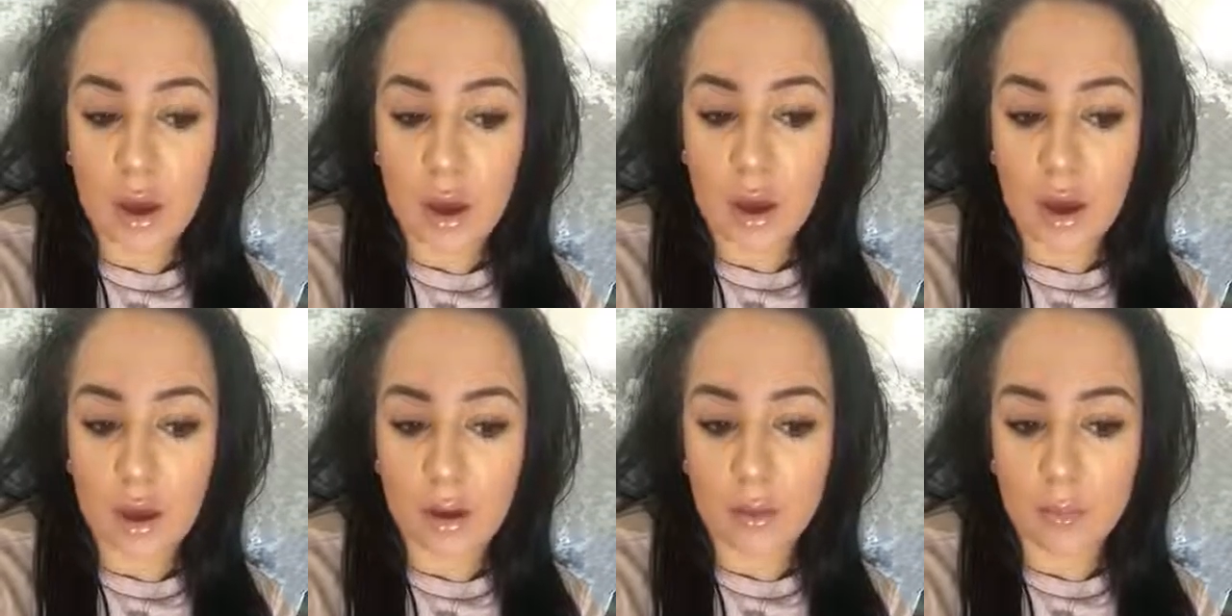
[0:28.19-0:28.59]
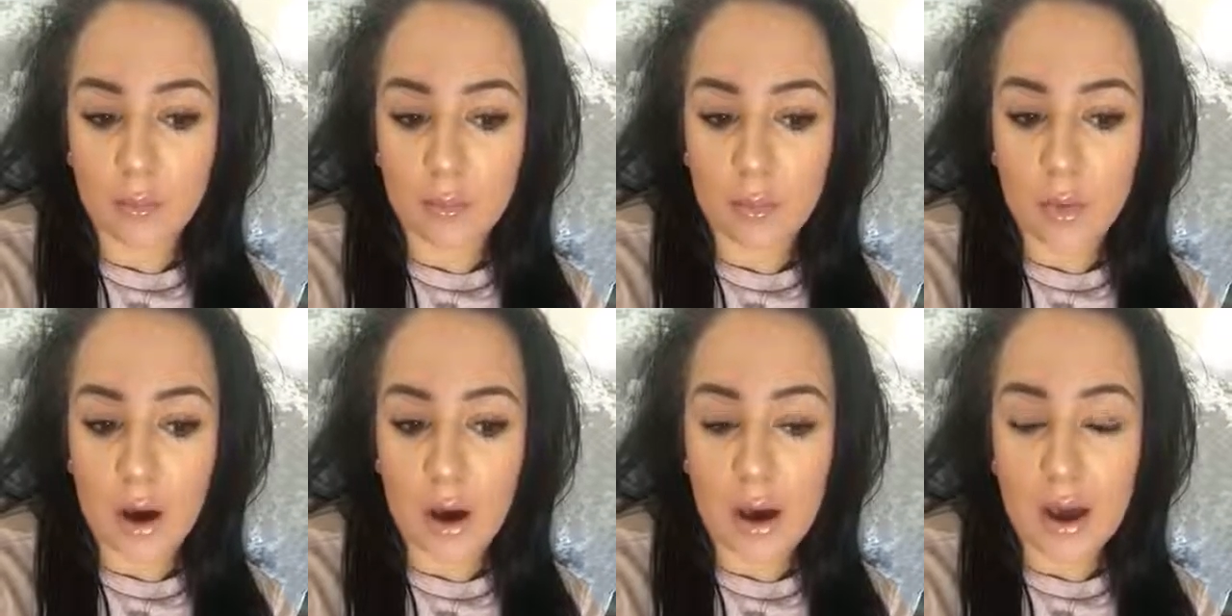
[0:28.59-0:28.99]

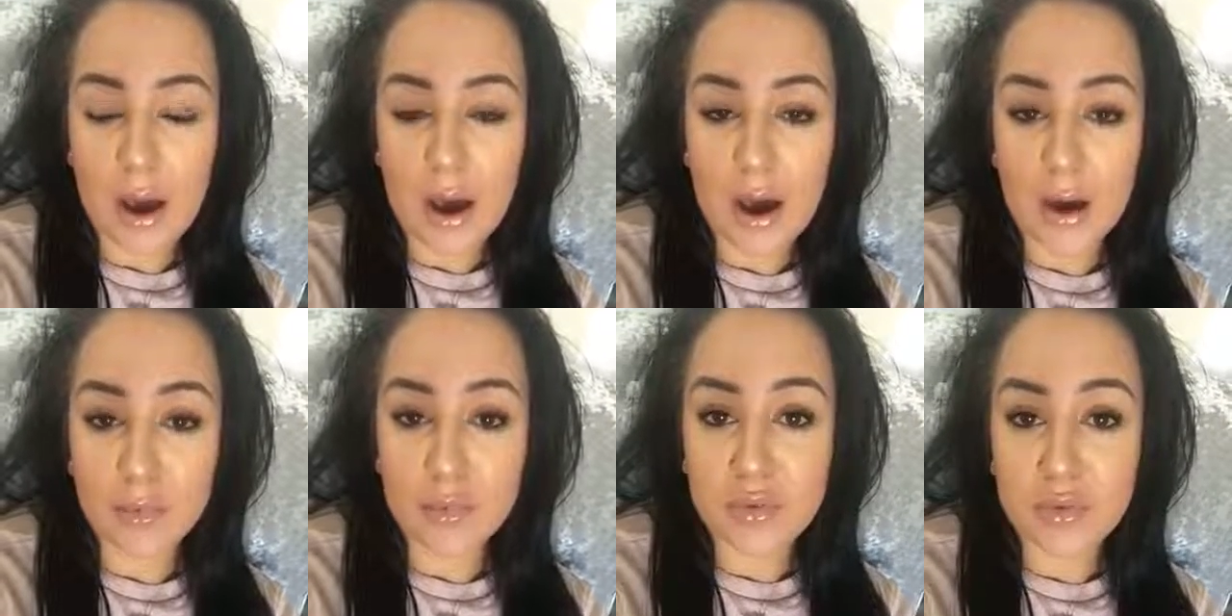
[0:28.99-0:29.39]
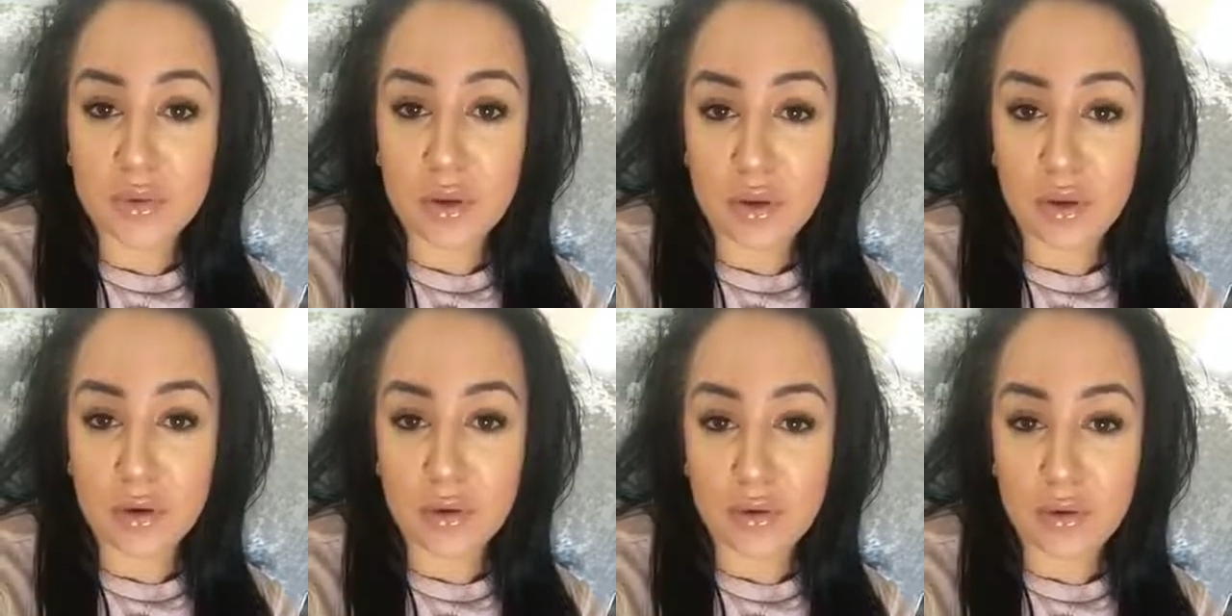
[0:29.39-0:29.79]
Um, I
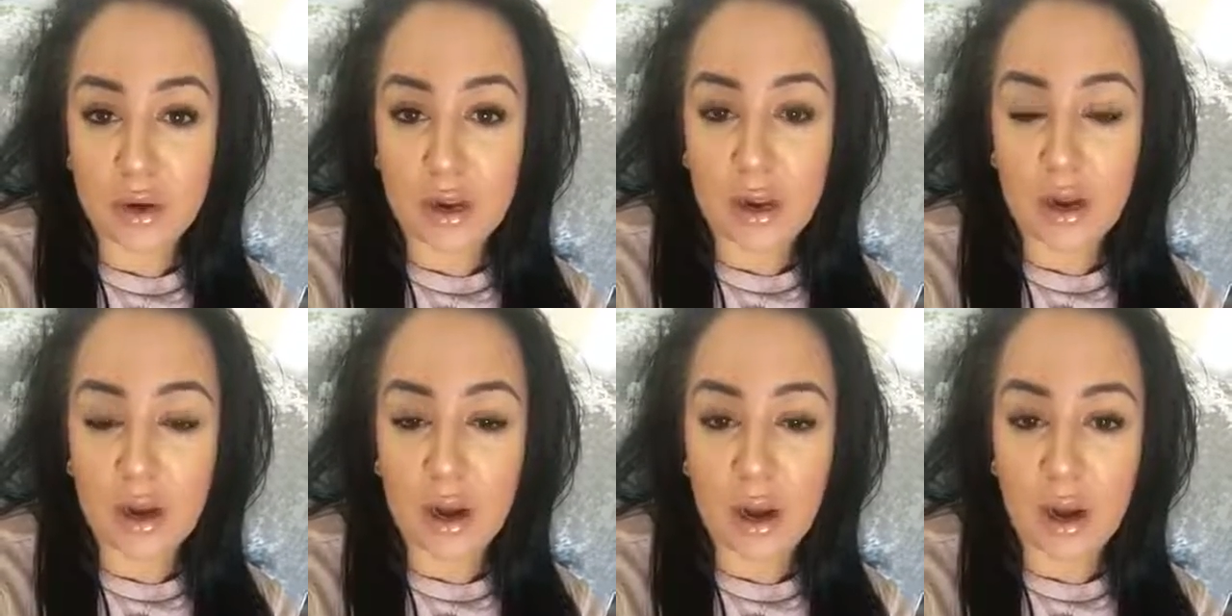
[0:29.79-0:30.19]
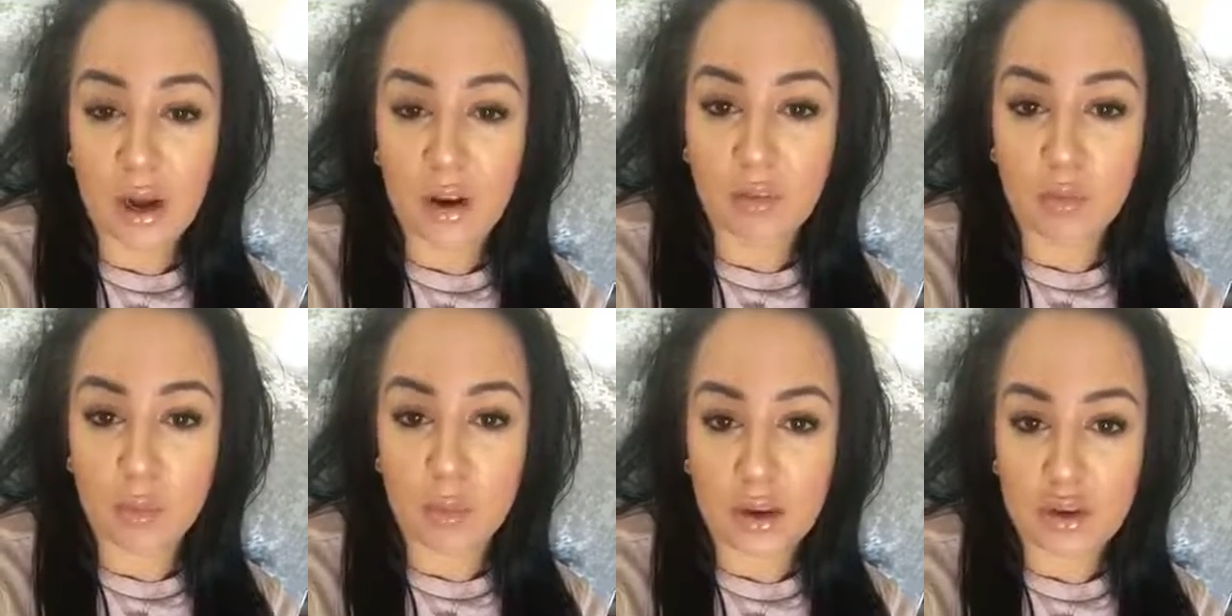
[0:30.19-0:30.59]
absolutely
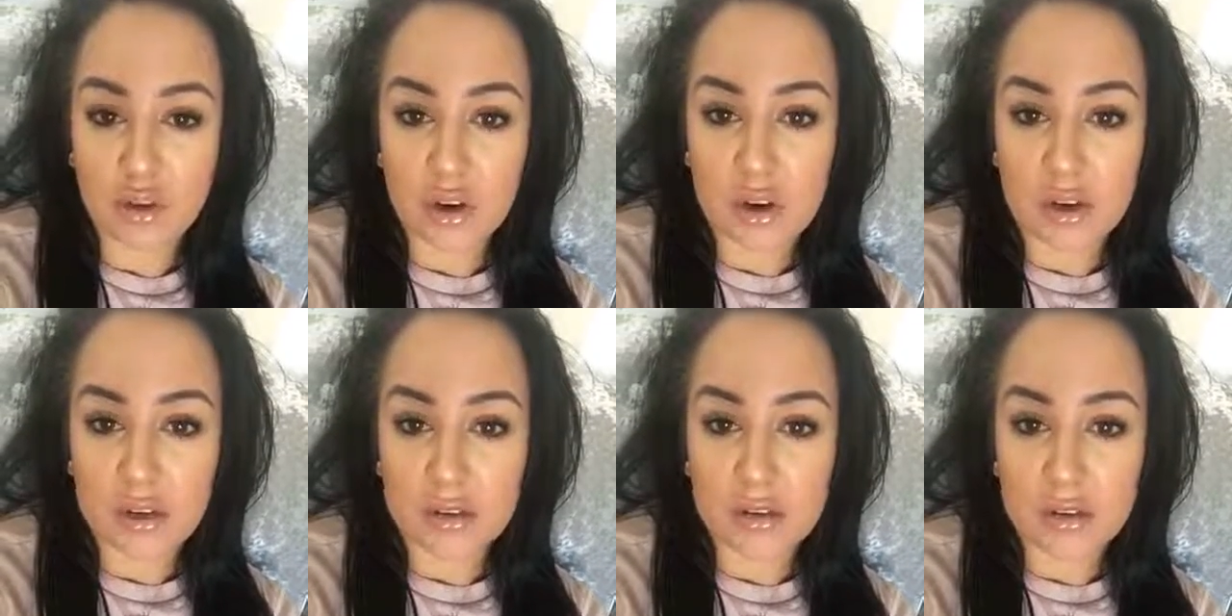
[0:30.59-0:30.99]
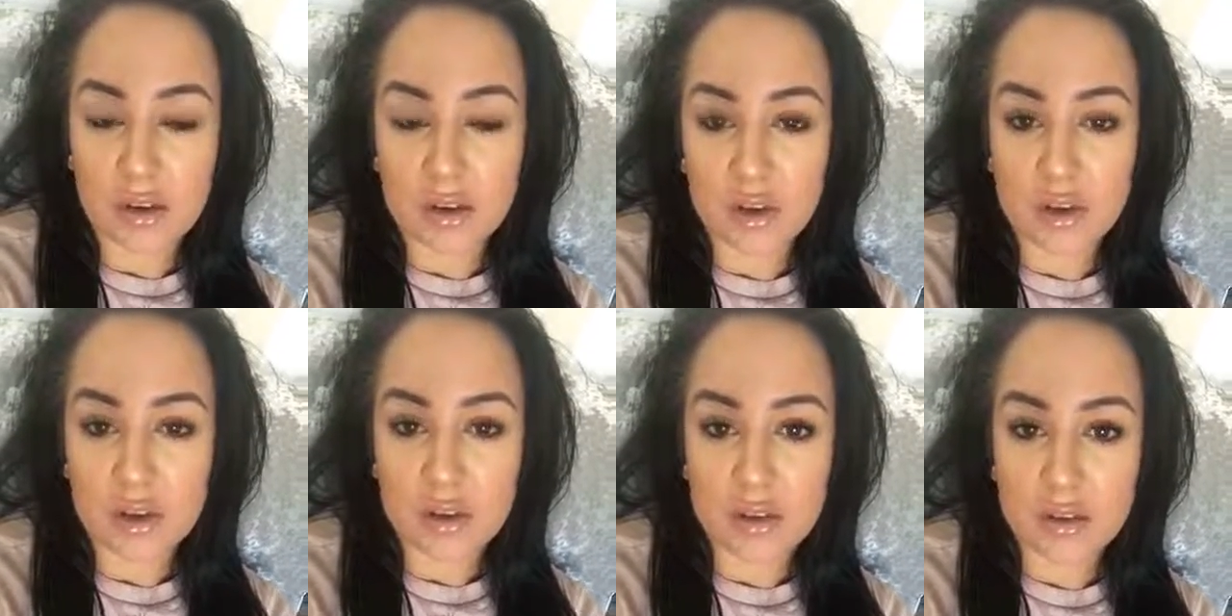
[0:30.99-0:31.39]
love my training
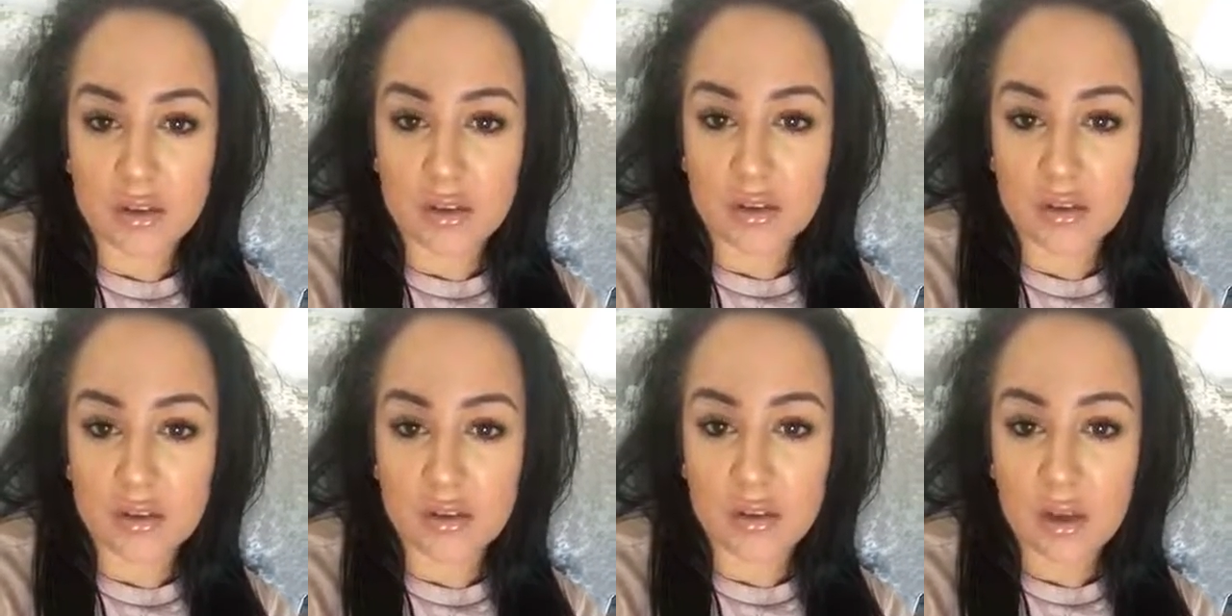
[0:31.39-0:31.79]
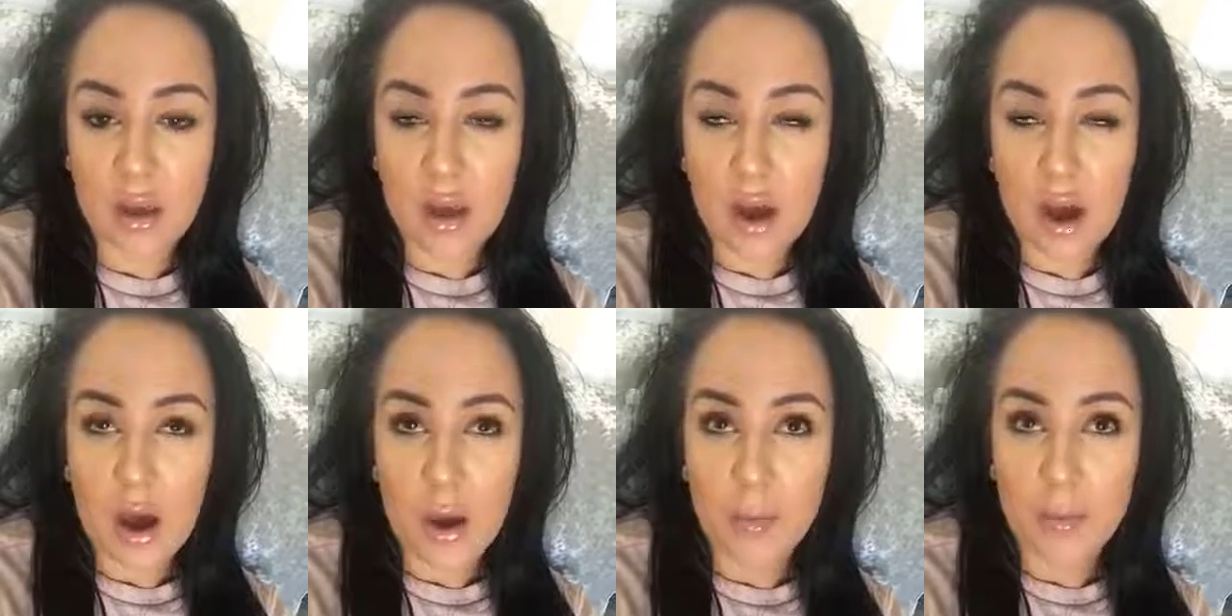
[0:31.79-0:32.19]
sessions.
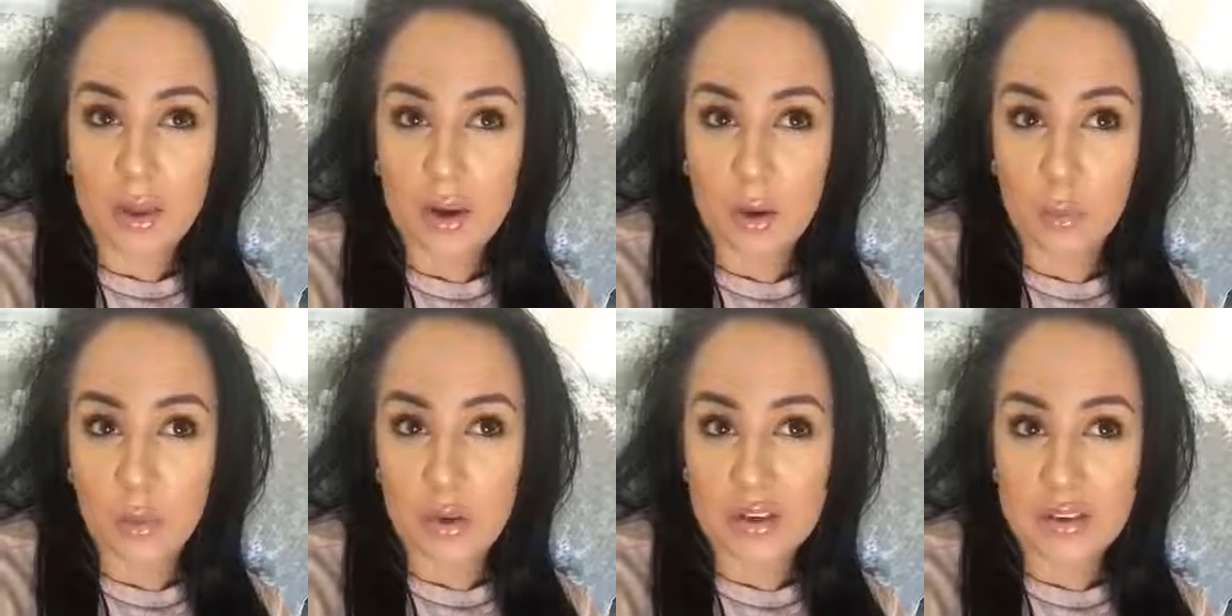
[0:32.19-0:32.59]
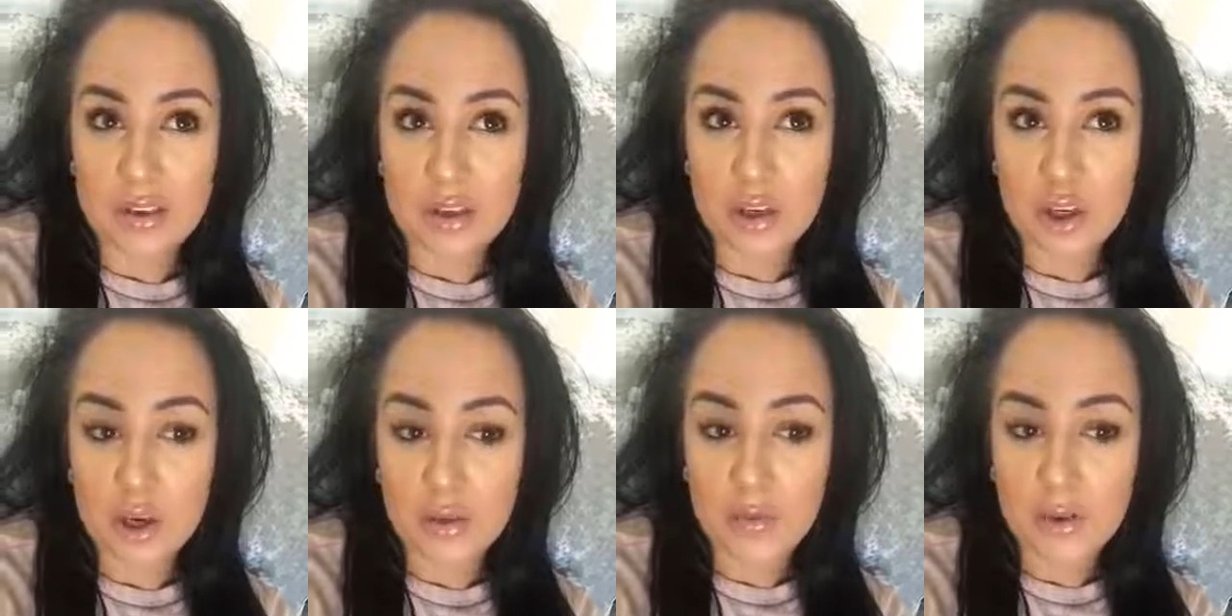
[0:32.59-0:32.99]
I mean, we
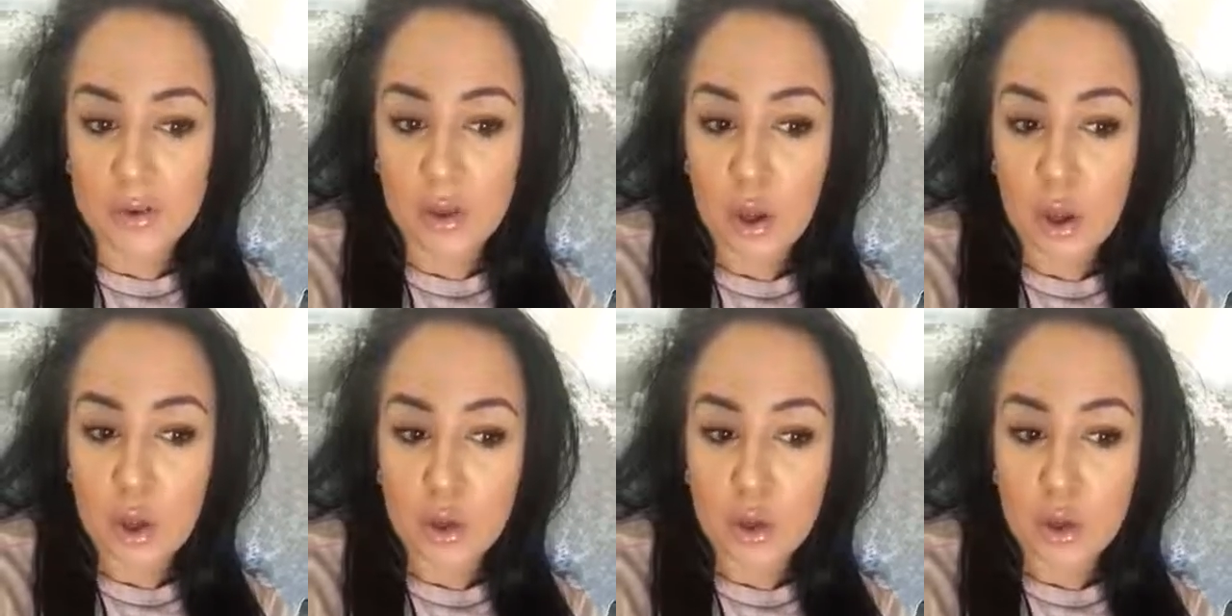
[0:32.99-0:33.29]
see each other